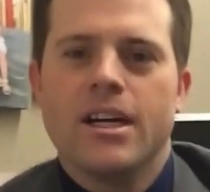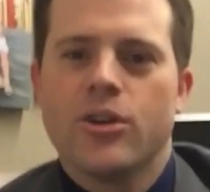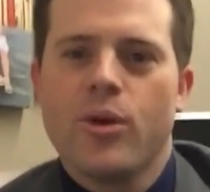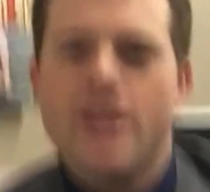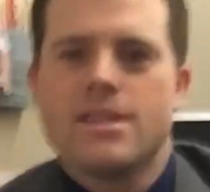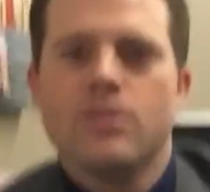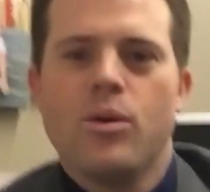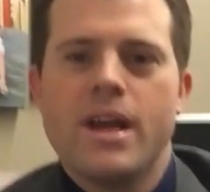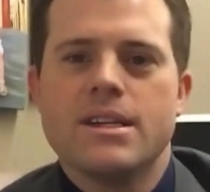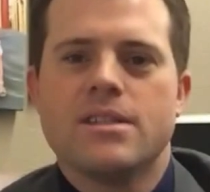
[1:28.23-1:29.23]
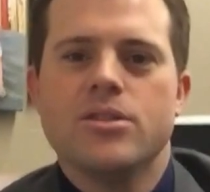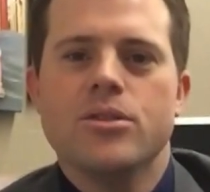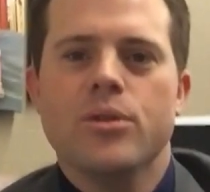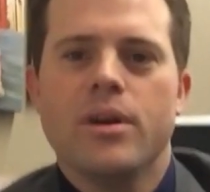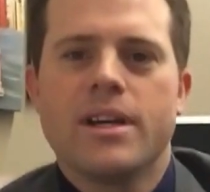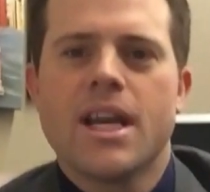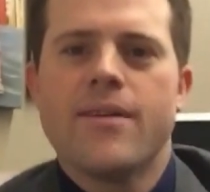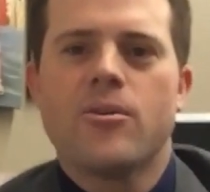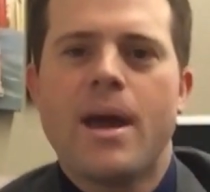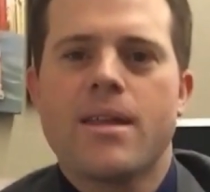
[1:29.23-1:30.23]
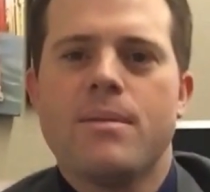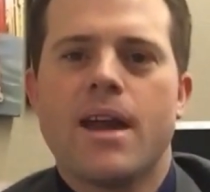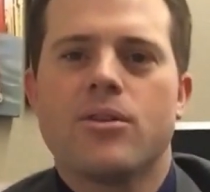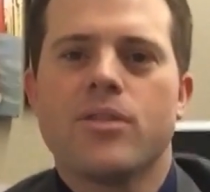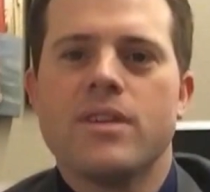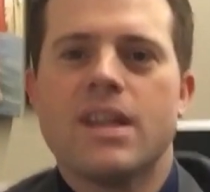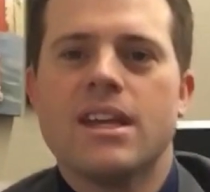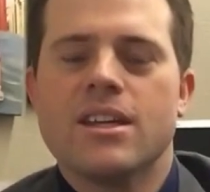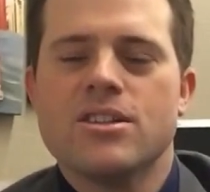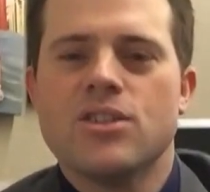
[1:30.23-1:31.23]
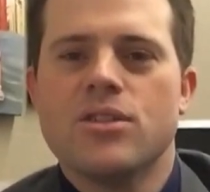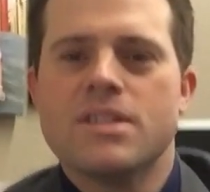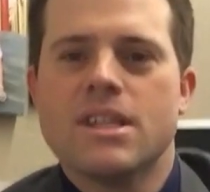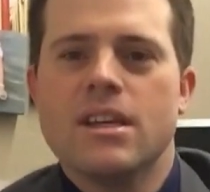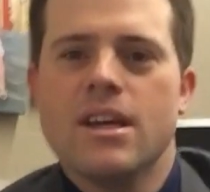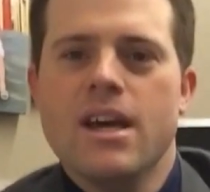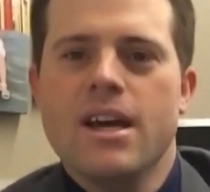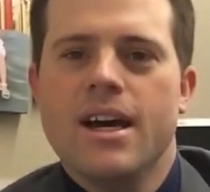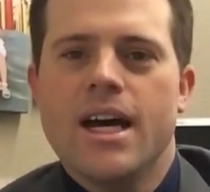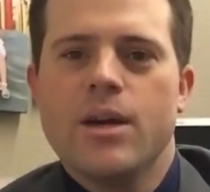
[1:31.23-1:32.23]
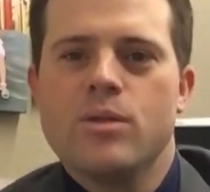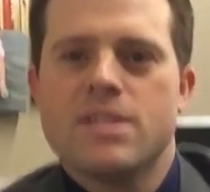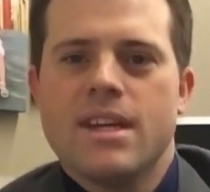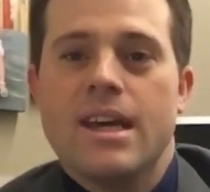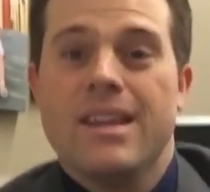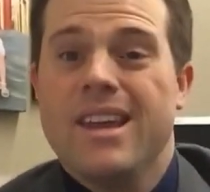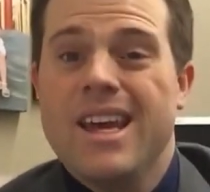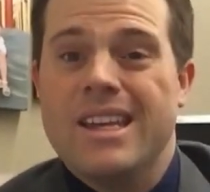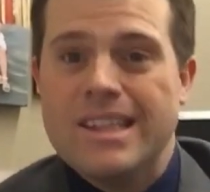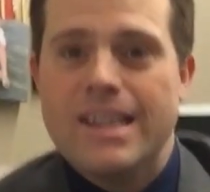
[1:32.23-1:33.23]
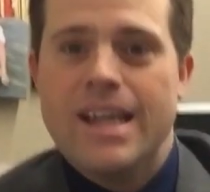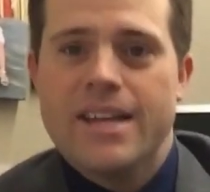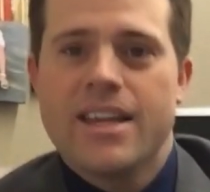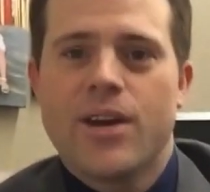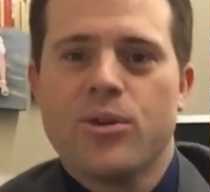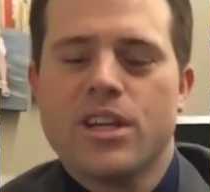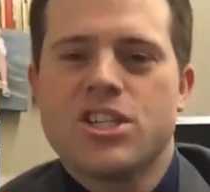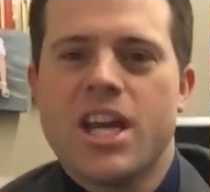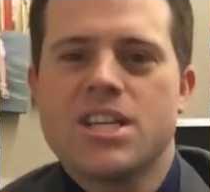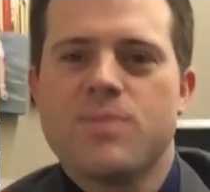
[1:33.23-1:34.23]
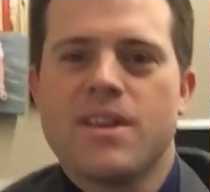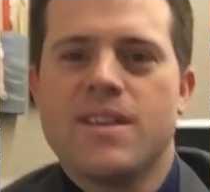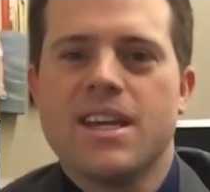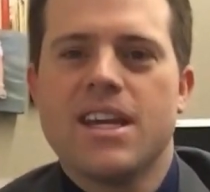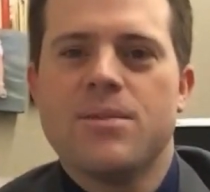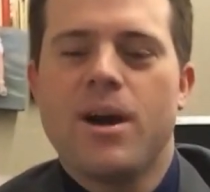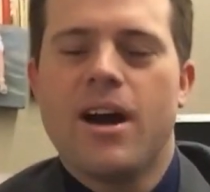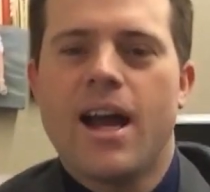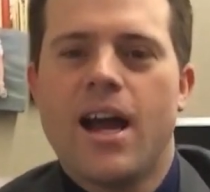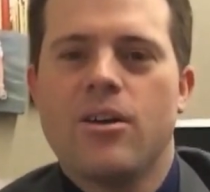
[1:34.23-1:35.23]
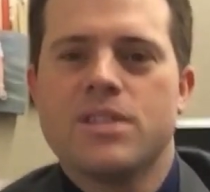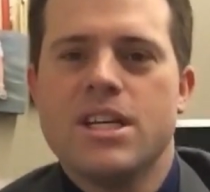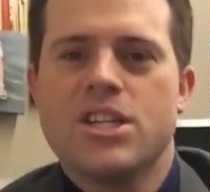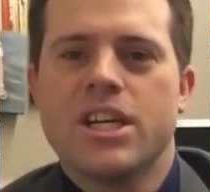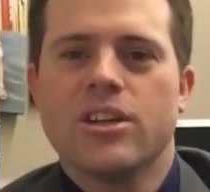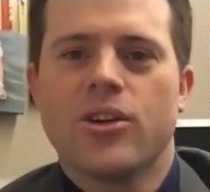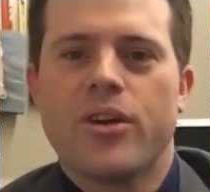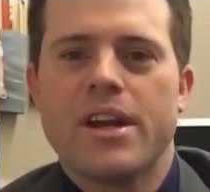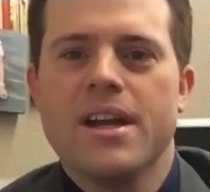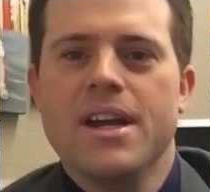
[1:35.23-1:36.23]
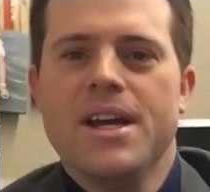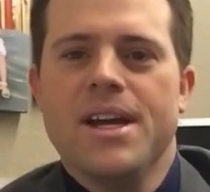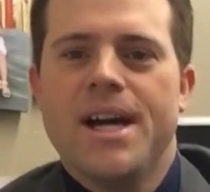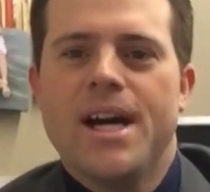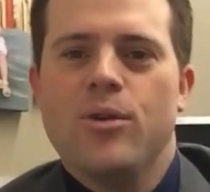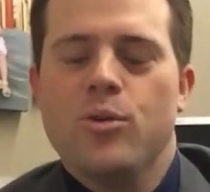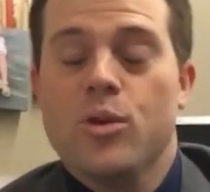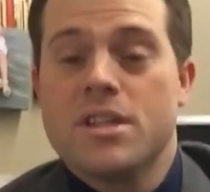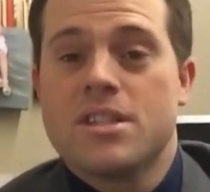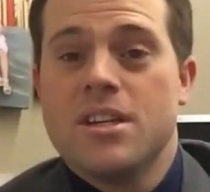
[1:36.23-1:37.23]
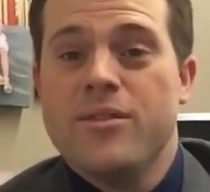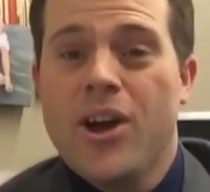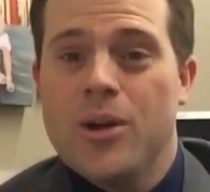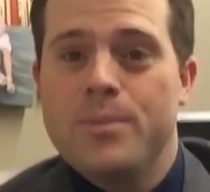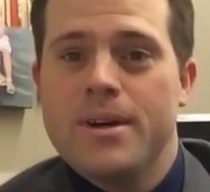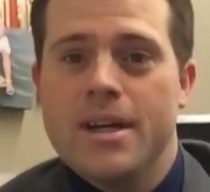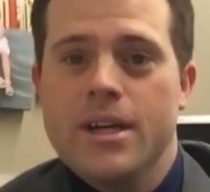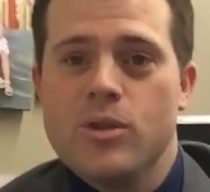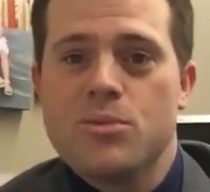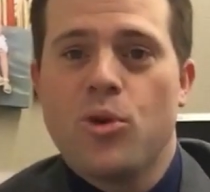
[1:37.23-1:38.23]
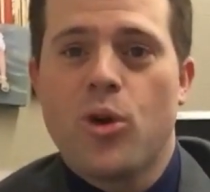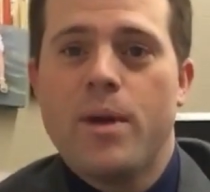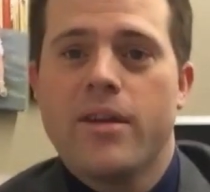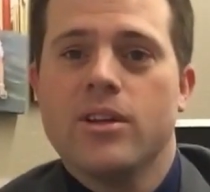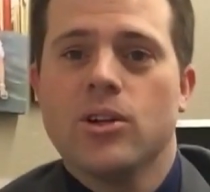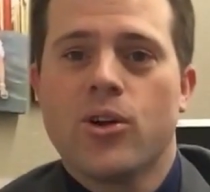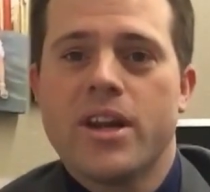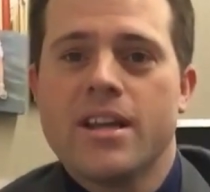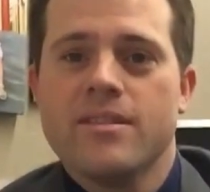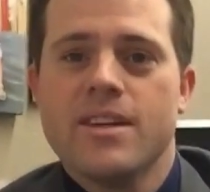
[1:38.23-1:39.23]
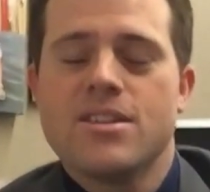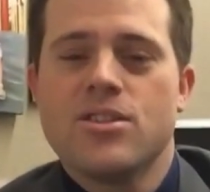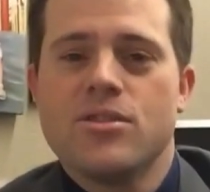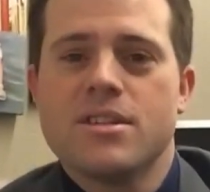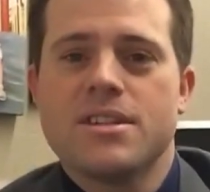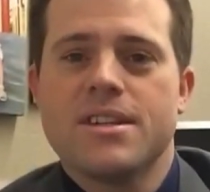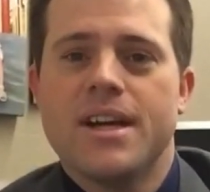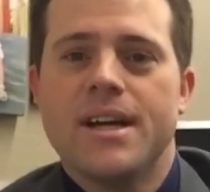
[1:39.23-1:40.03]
great ways to uncover mathematical thinking in students, and it was then that I really changed my thinking about how teaching and learning was to develop. It was more about the learning that students